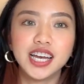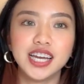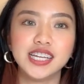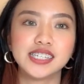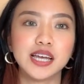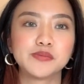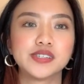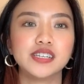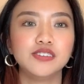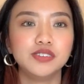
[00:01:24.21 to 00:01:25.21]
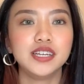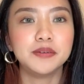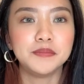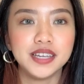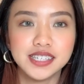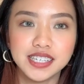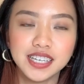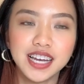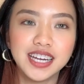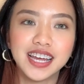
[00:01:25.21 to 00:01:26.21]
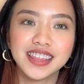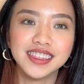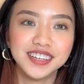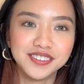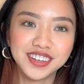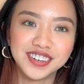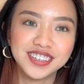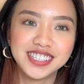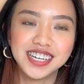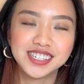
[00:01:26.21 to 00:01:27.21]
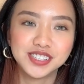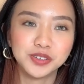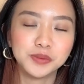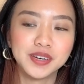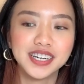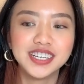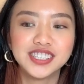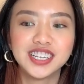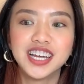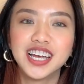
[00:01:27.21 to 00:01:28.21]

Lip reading: It is absolutely amazing and I love the corset so much.